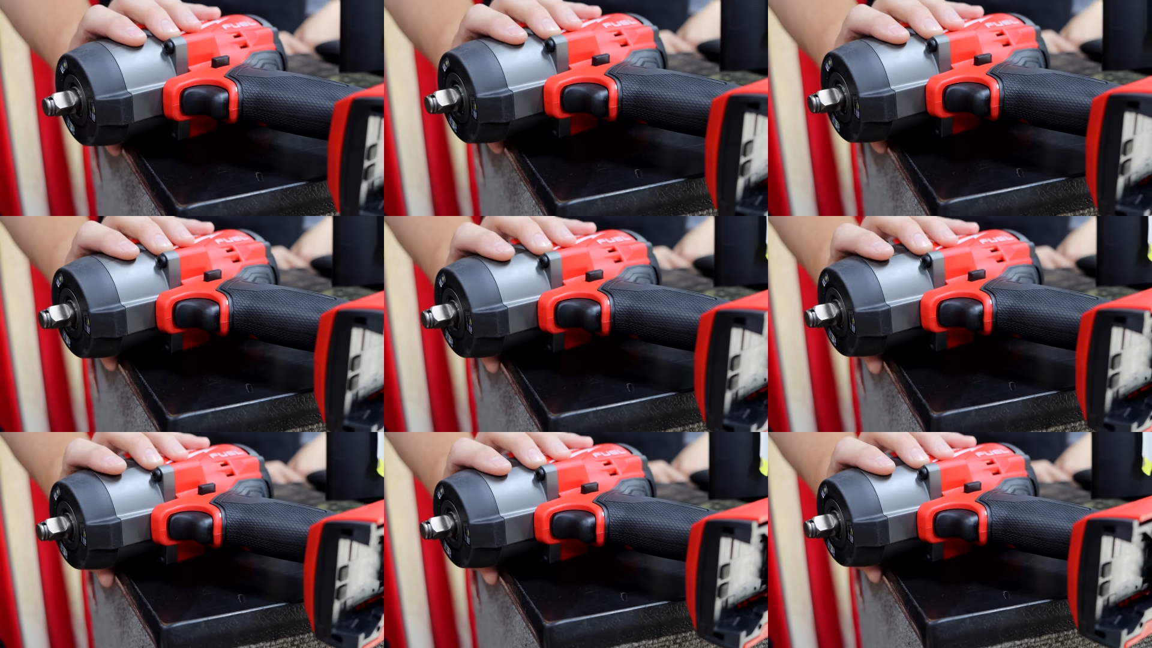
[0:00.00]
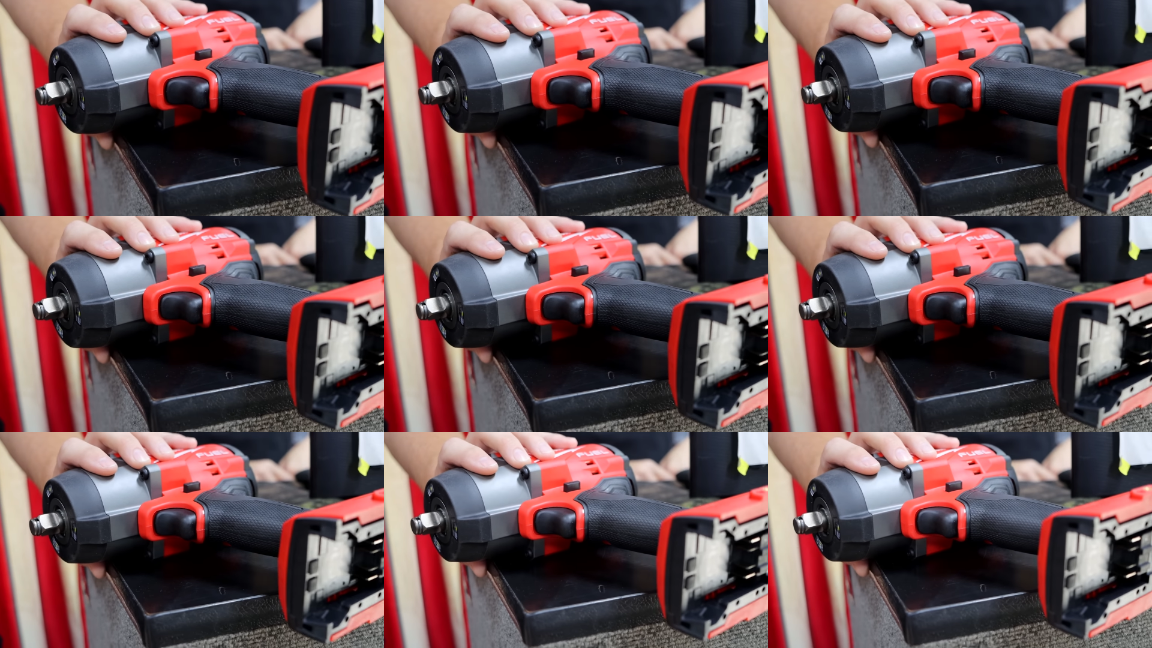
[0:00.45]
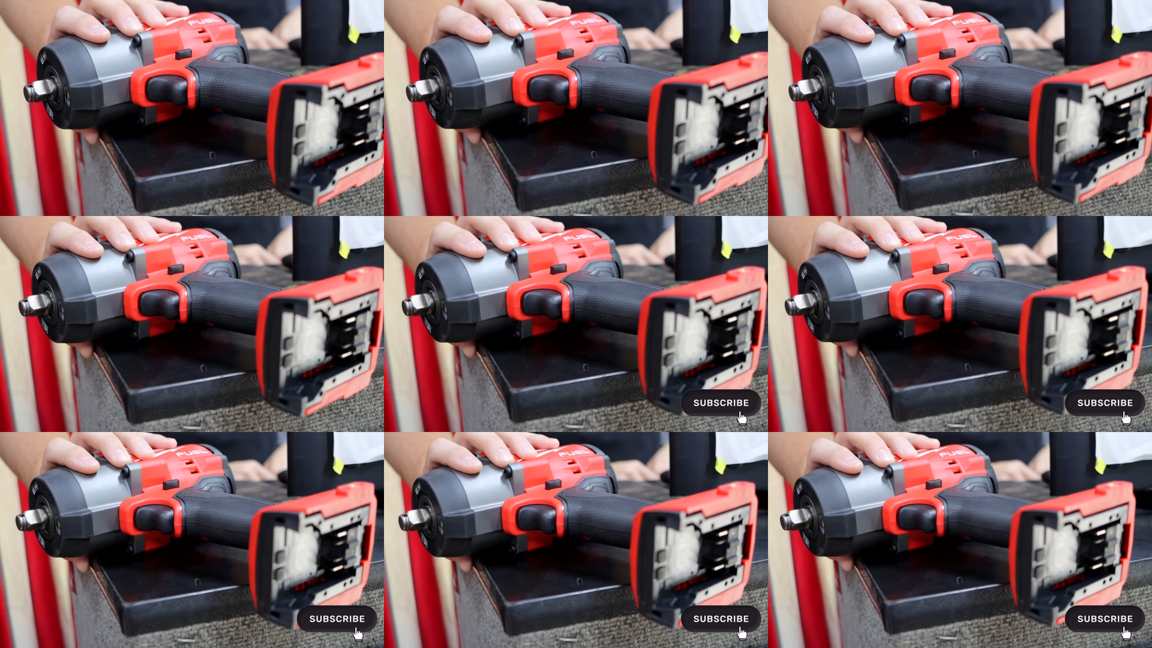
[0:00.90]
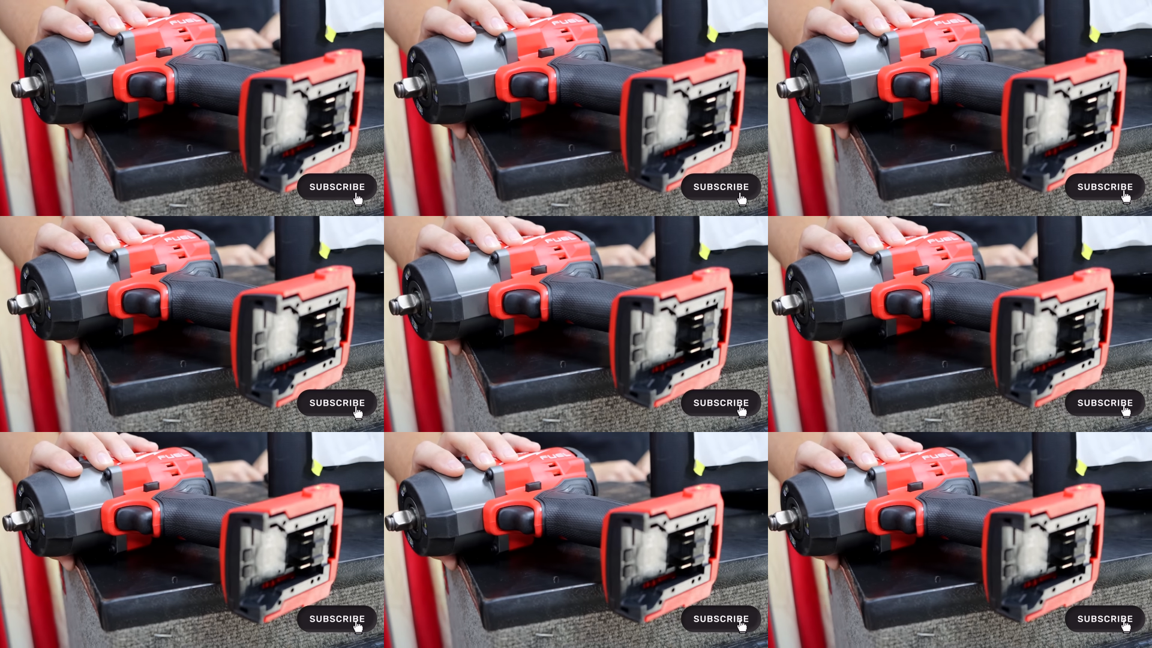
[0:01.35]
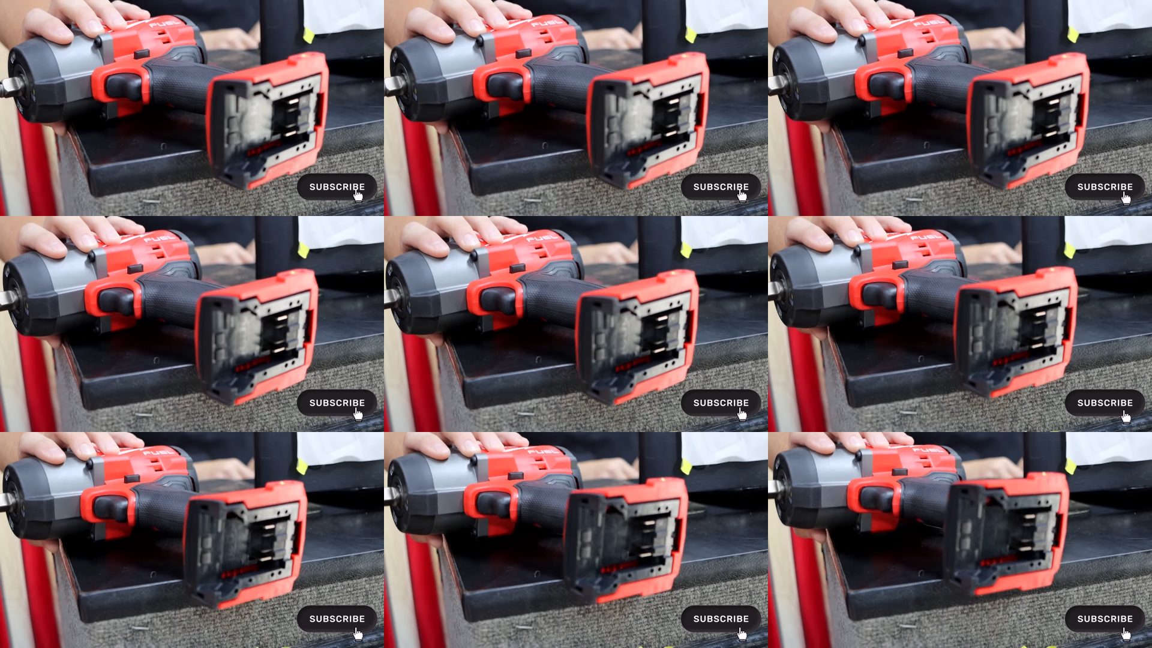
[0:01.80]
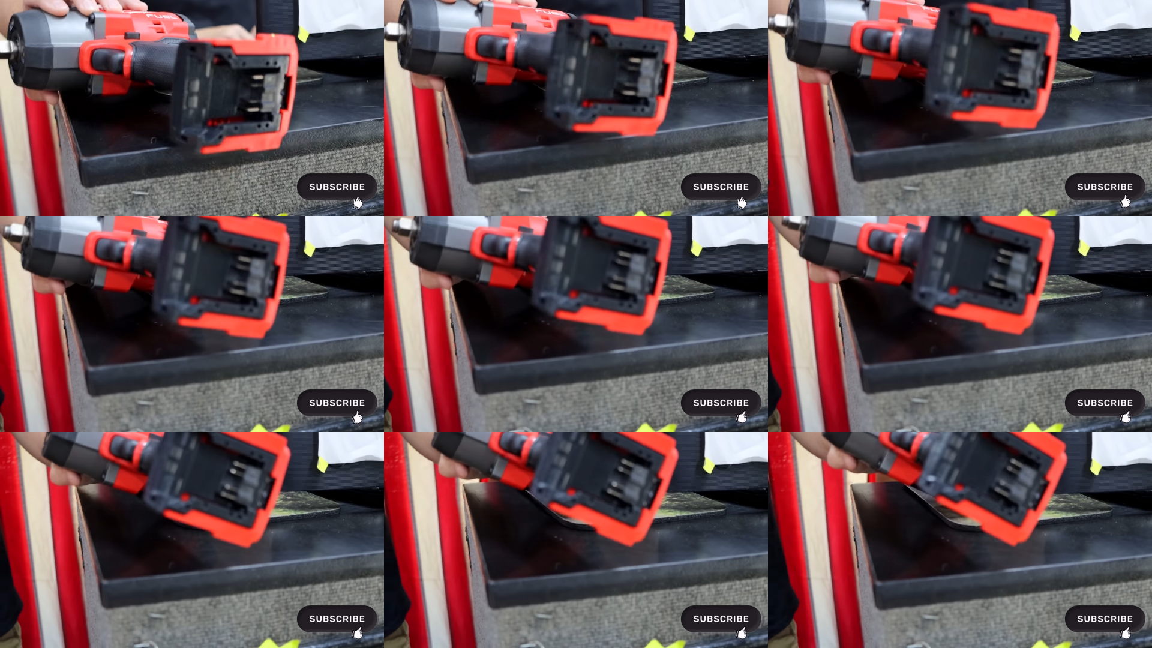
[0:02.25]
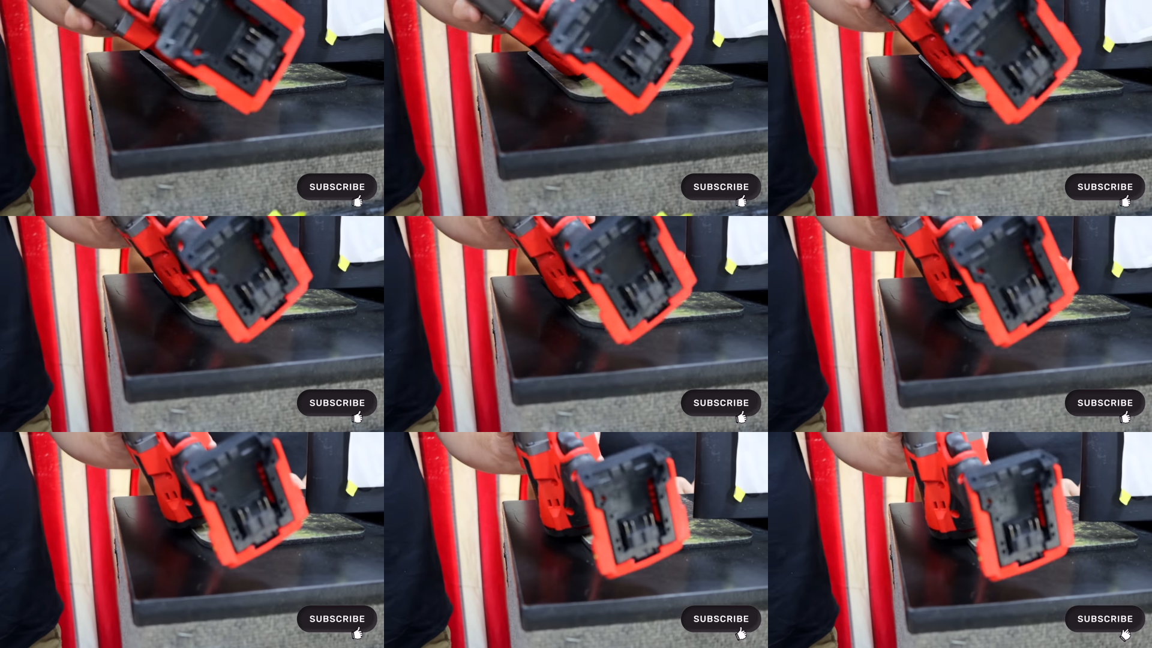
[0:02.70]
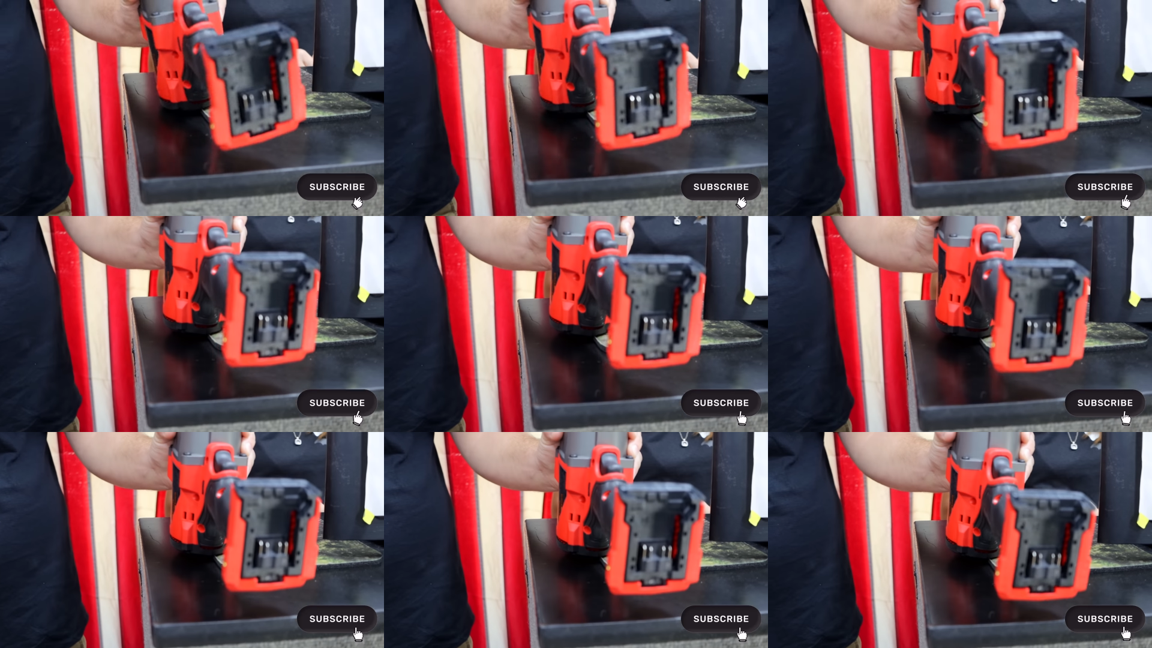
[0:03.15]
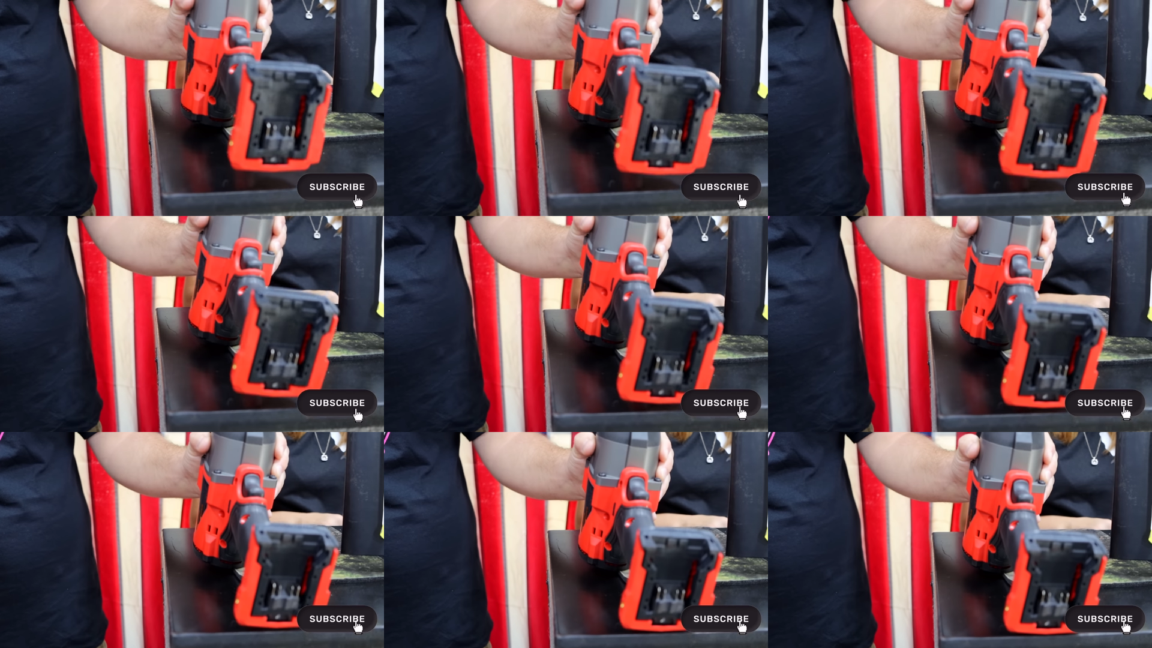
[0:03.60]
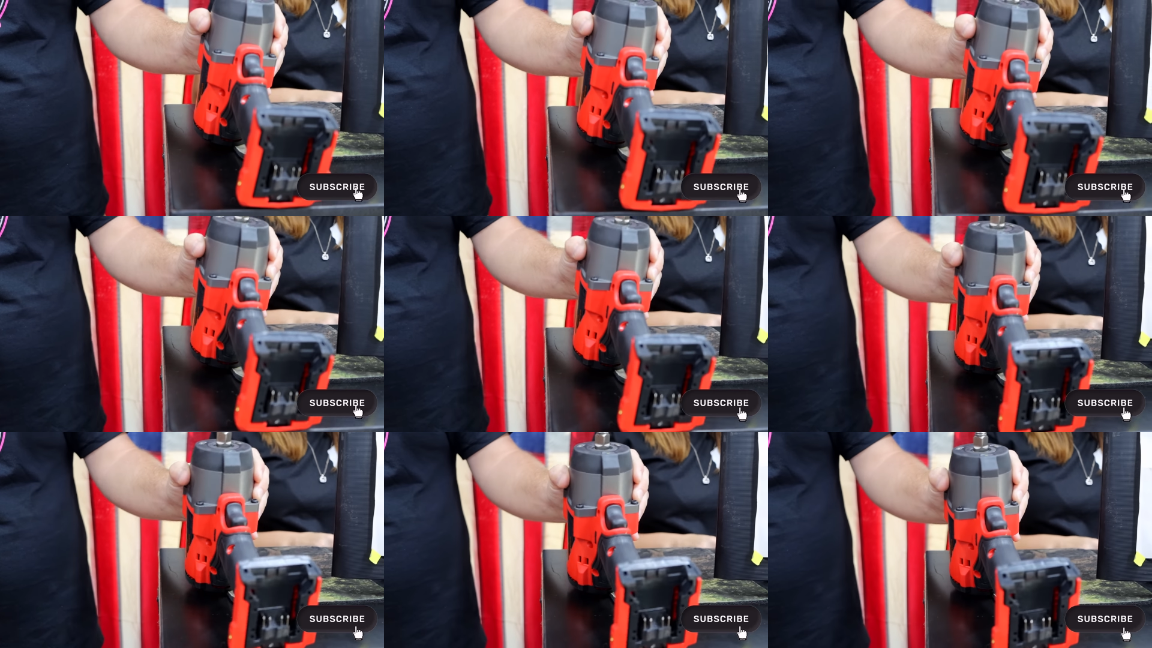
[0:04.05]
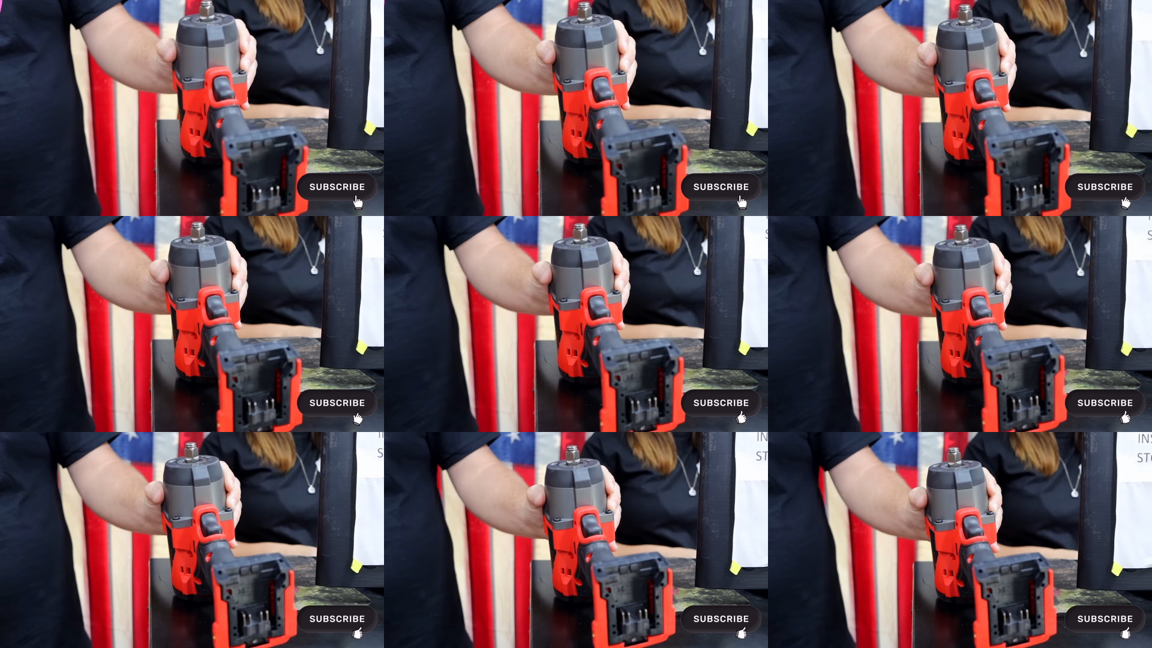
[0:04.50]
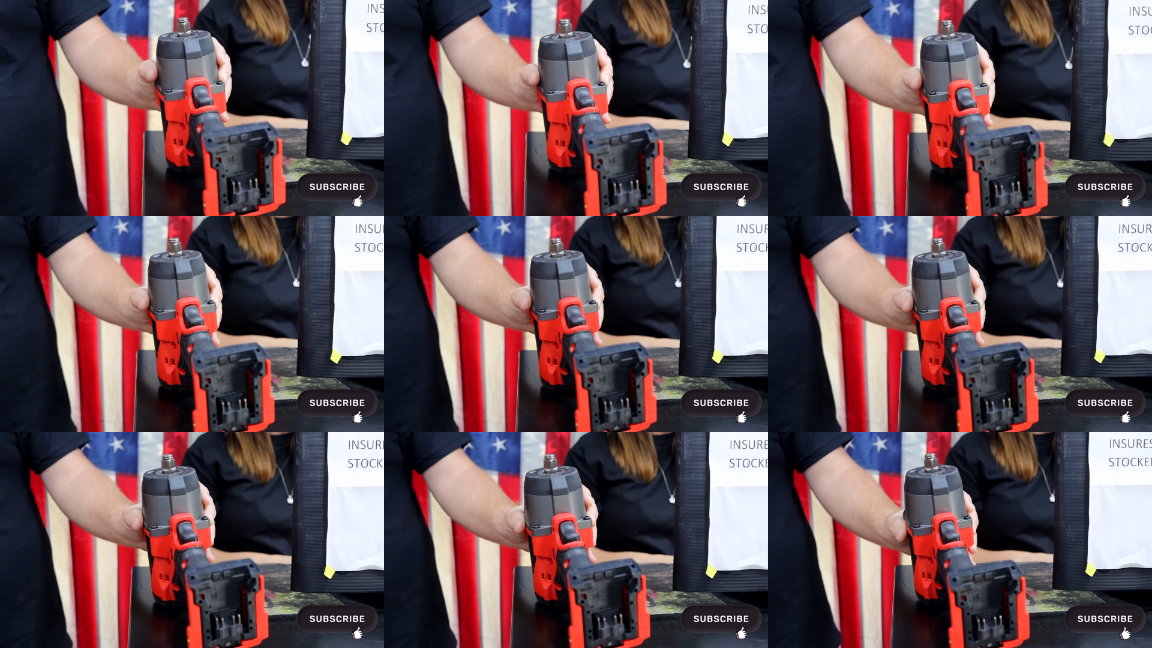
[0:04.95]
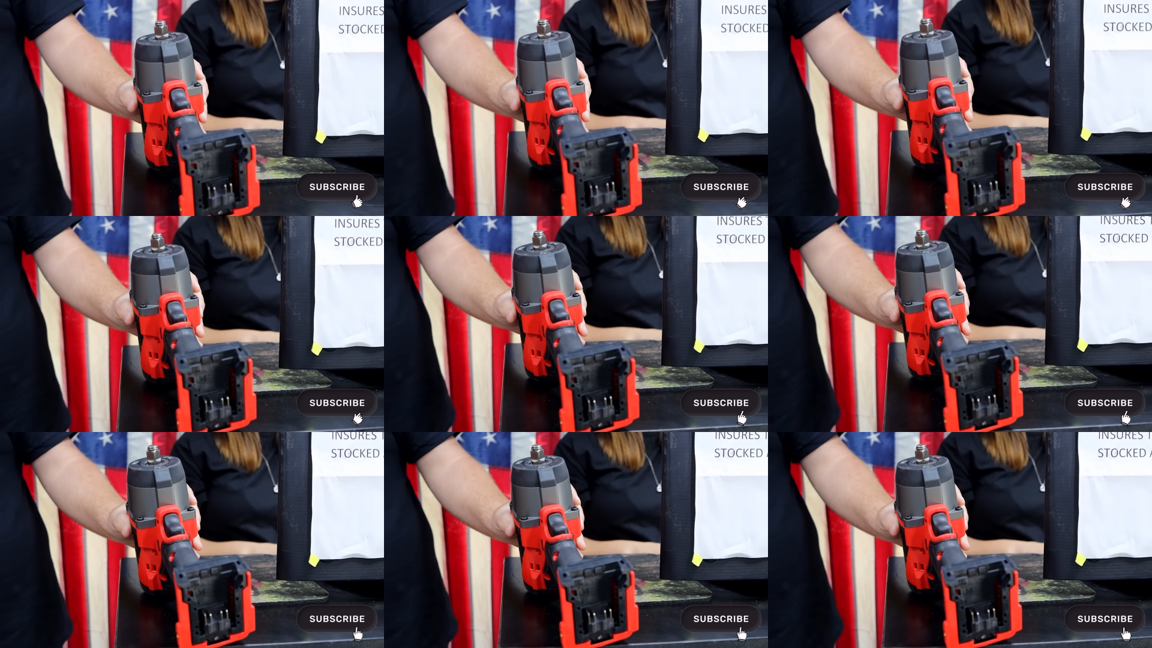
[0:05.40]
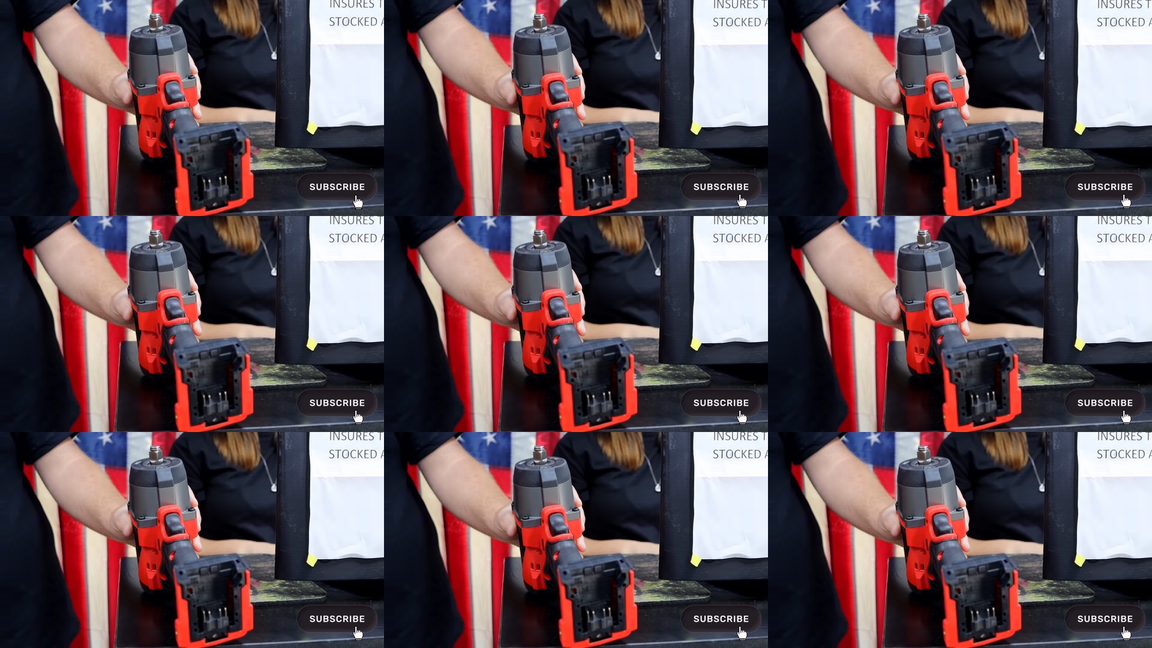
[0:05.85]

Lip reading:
Nobody's mouth can be seen.